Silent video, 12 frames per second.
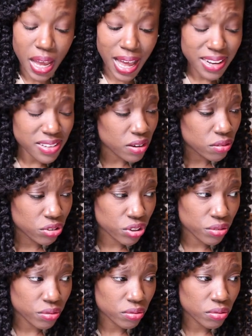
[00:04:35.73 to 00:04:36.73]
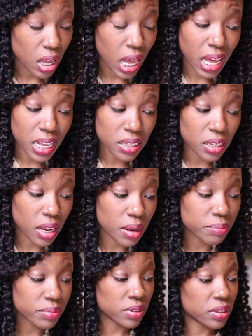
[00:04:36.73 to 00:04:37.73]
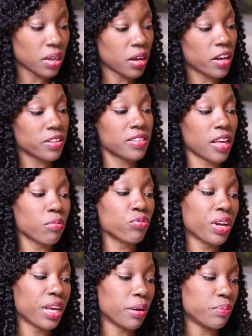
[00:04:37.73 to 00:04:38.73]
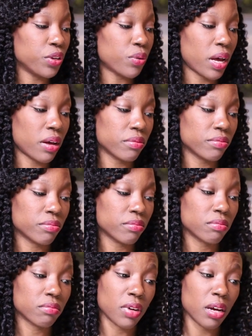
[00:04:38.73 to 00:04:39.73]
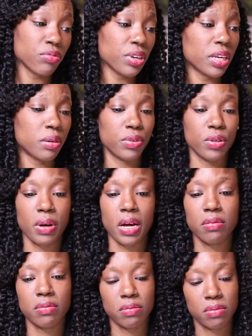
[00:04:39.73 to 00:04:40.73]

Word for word: I told you. See, I'm trying to help you out. I'm trying to help you out.